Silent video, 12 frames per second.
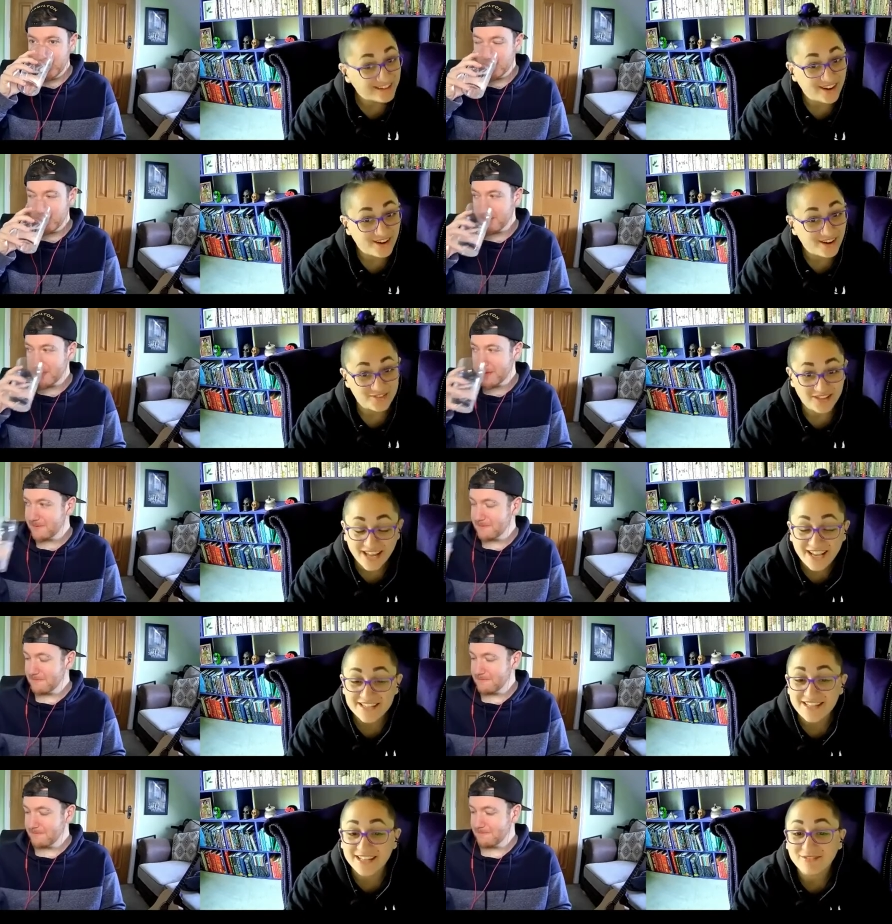Speaker 1: of the
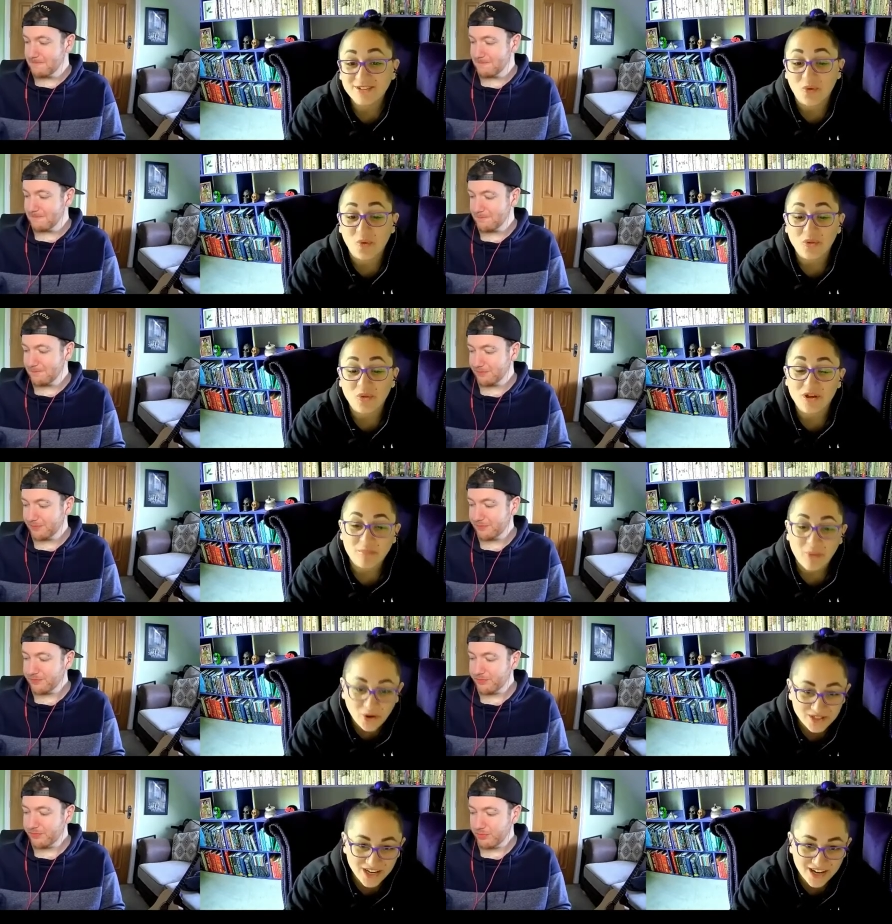Next Level Author
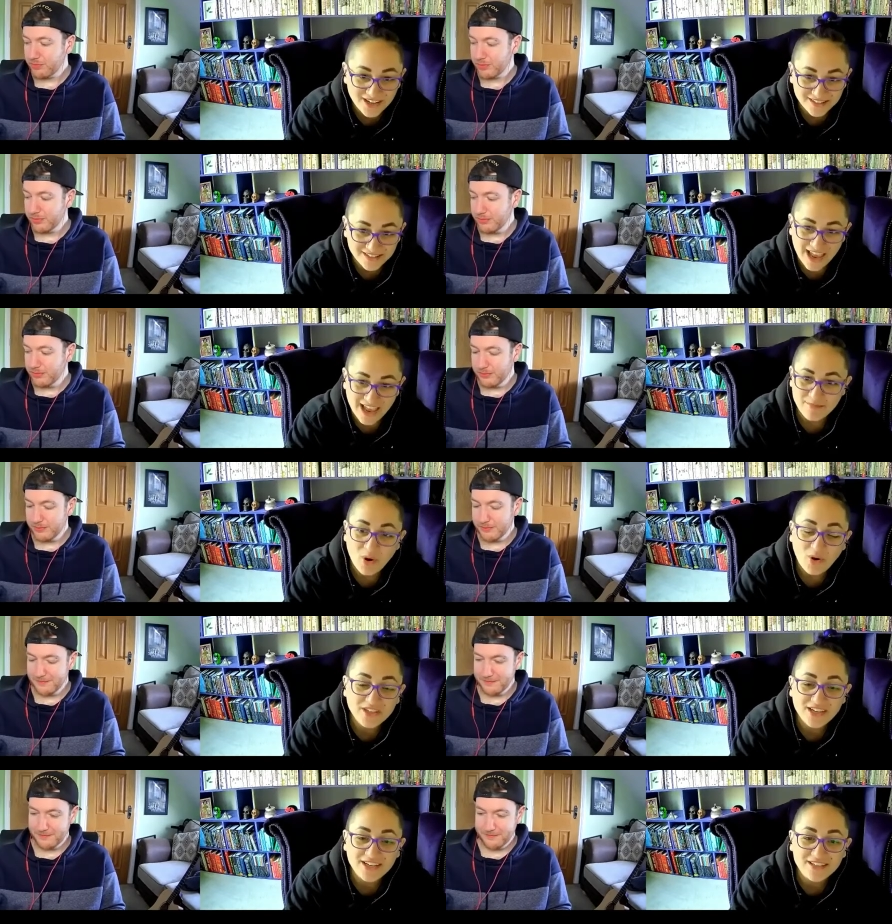Podcast, a
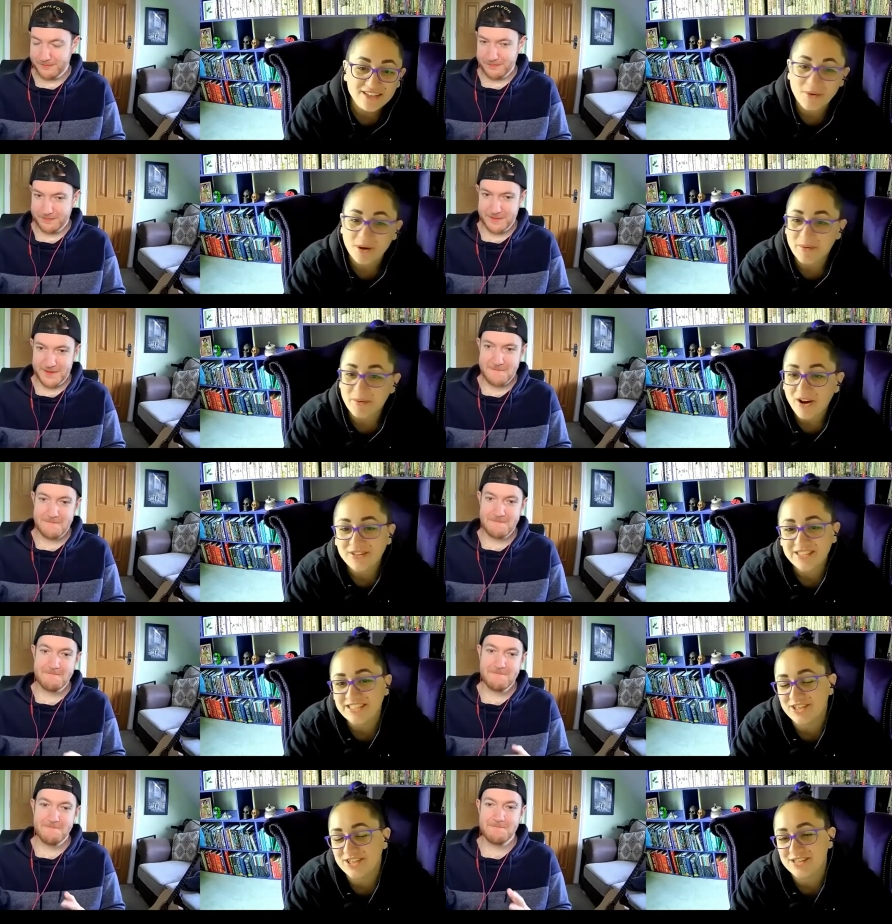podcast where we hold
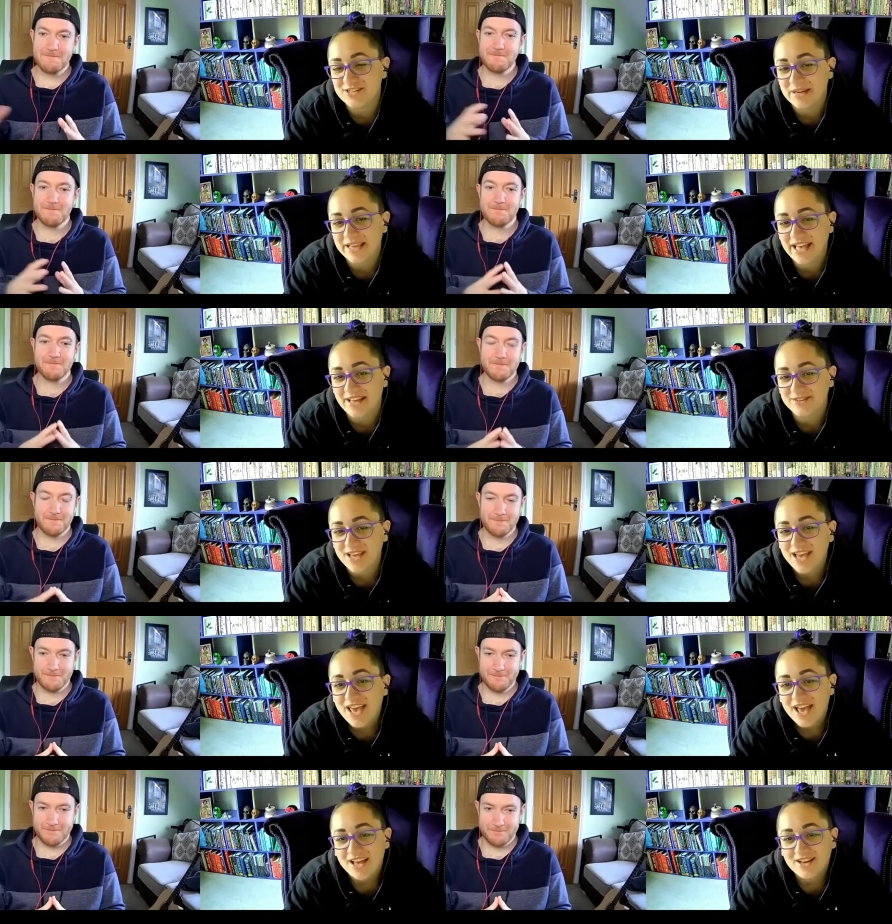each other to account
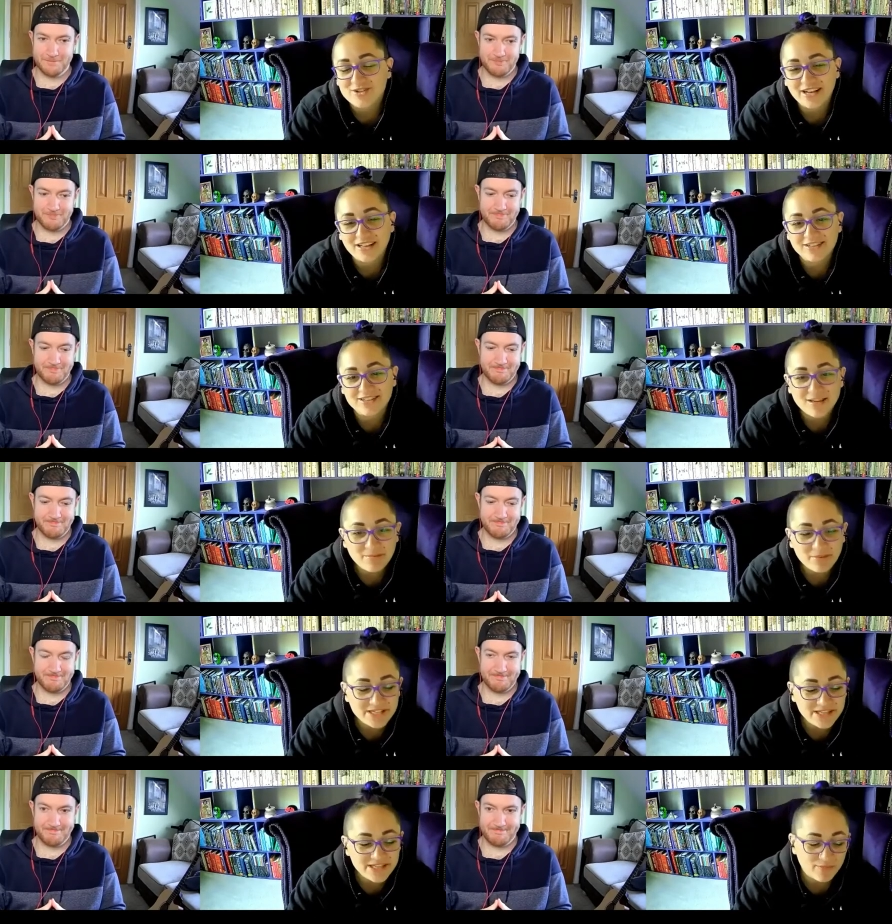and track our step by
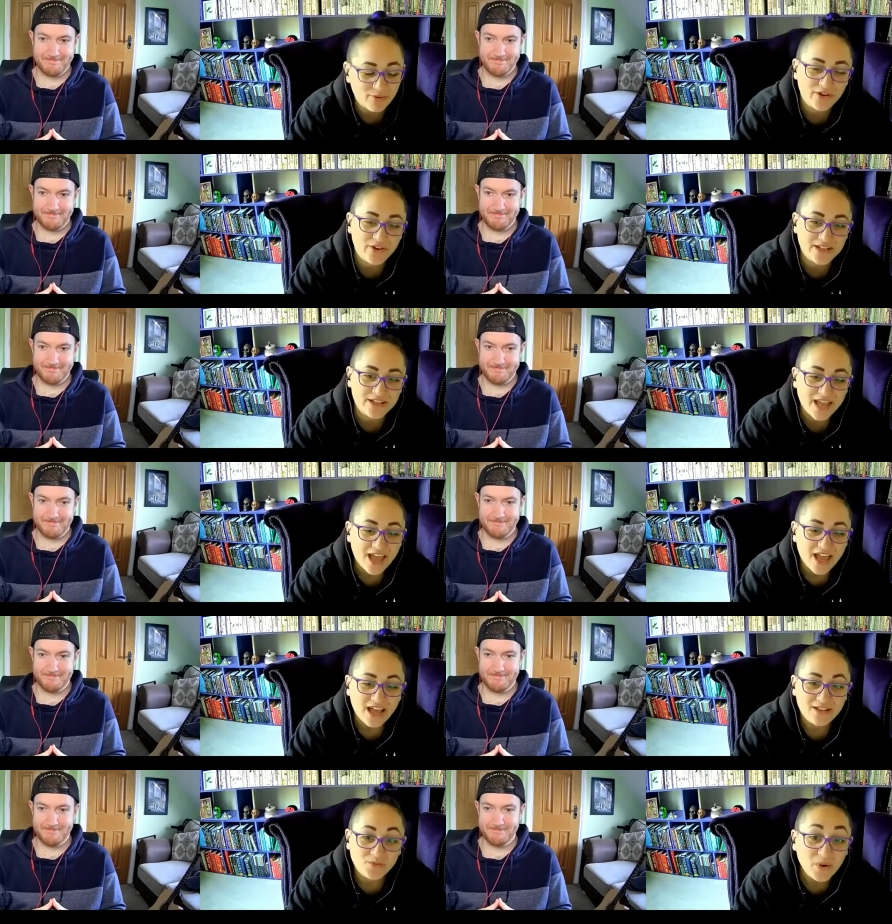step progress
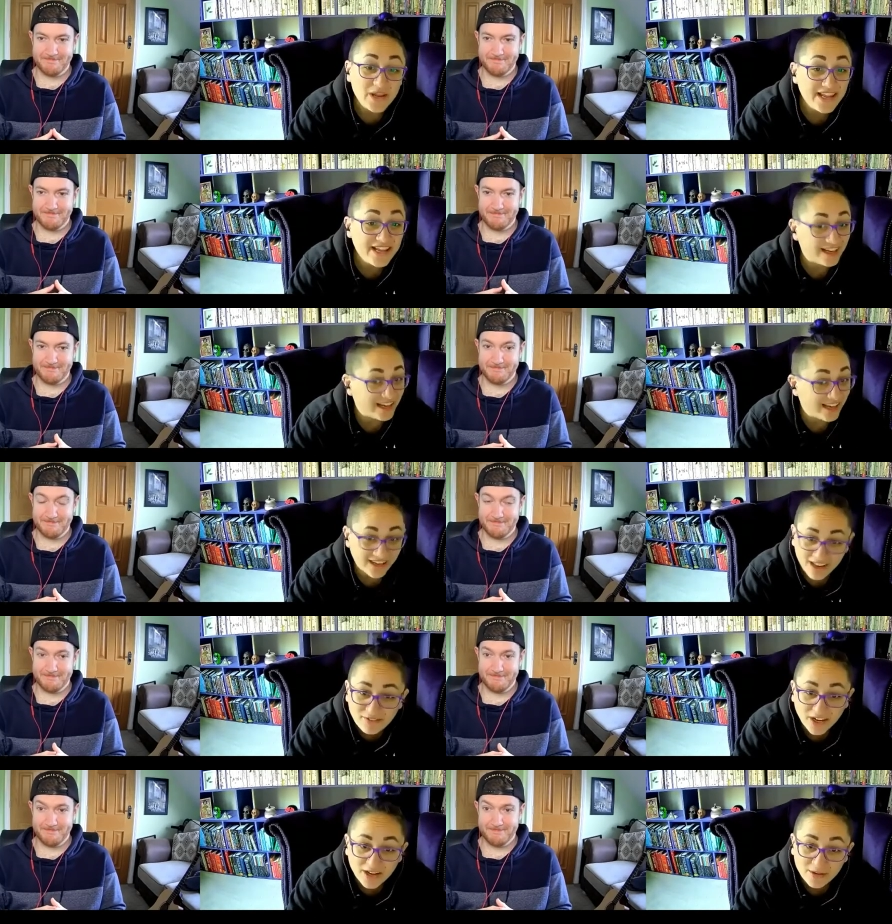as we
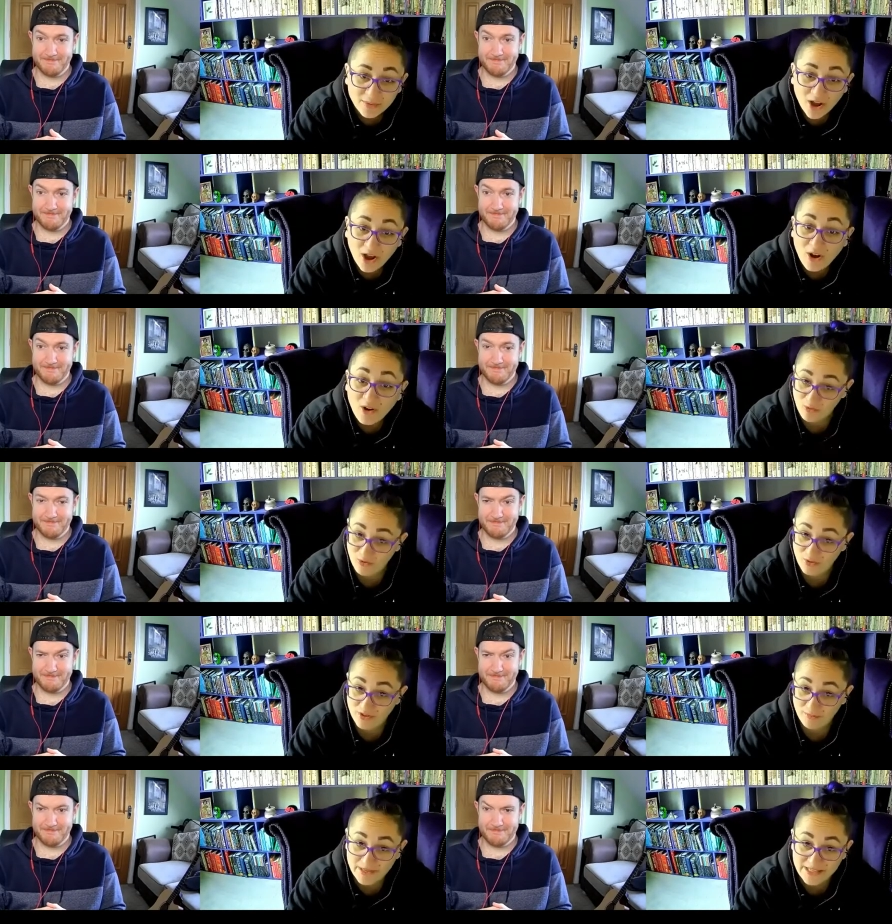level up our
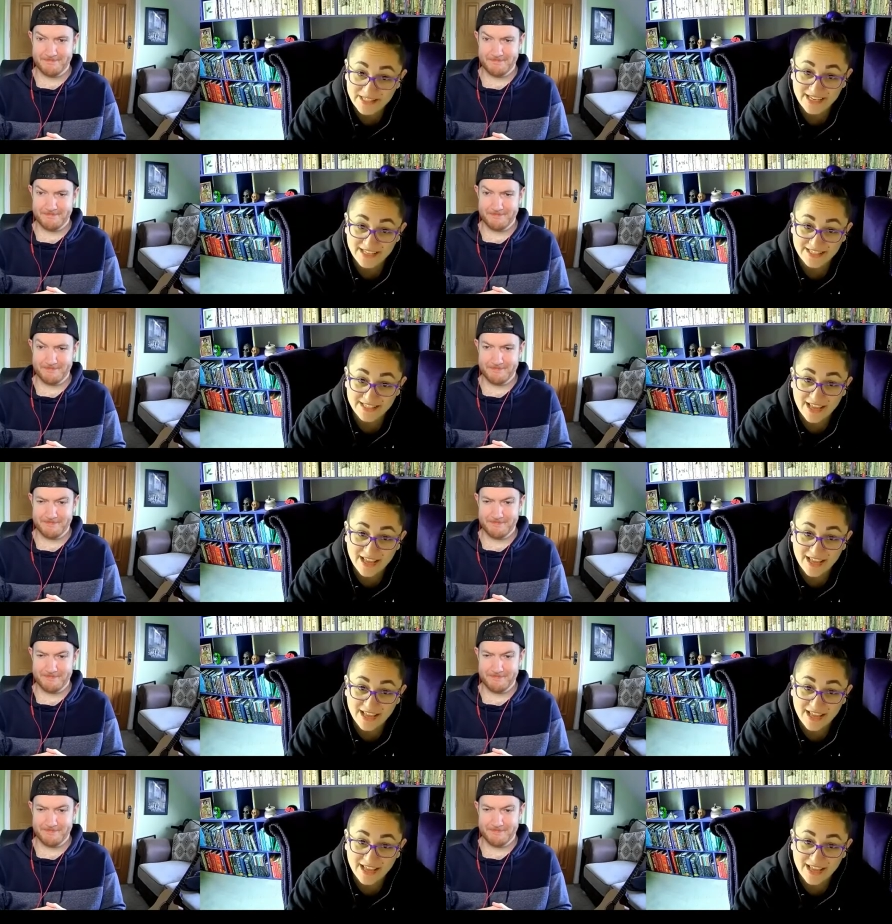author business.